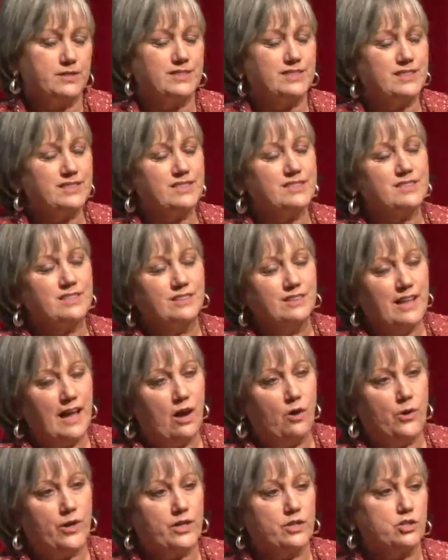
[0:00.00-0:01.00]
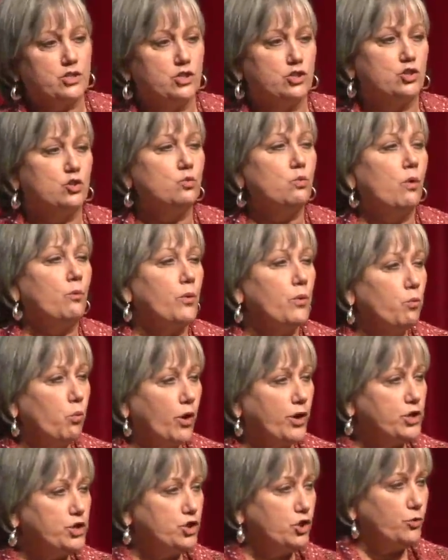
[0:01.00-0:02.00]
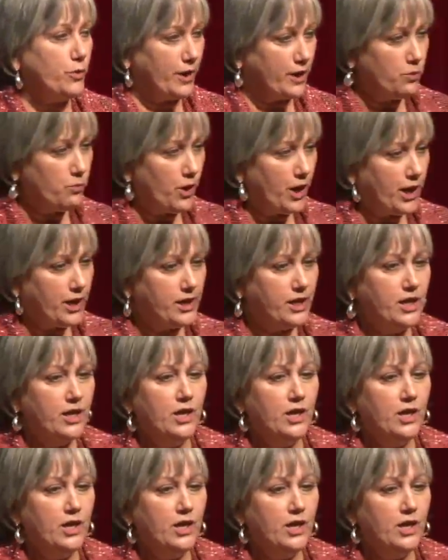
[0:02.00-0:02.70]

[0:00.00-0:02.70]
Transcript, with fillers: This is allowing us to do what we want to do anyway.